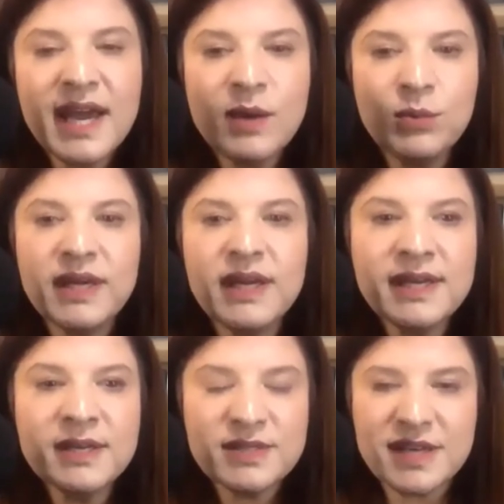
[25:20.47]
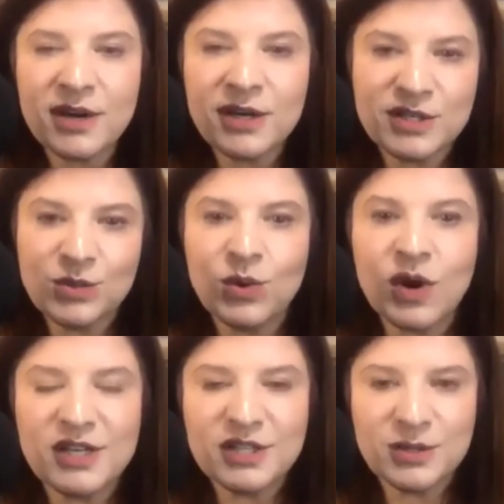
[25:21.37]
And we start to
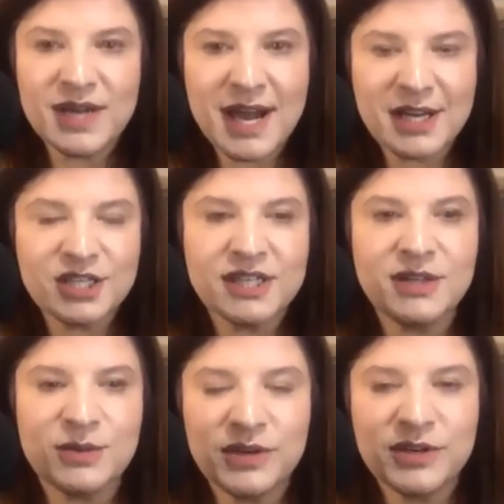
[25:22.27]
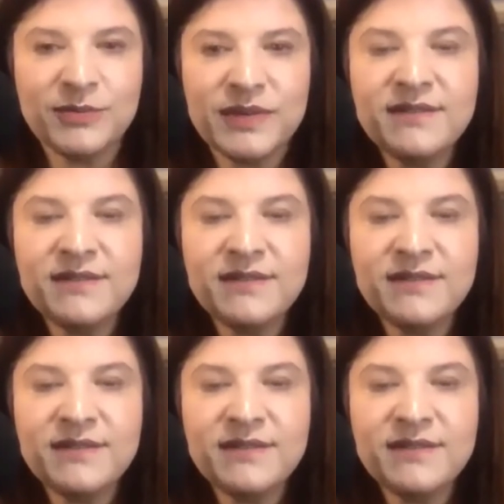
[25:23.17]
watch the reaction in the room.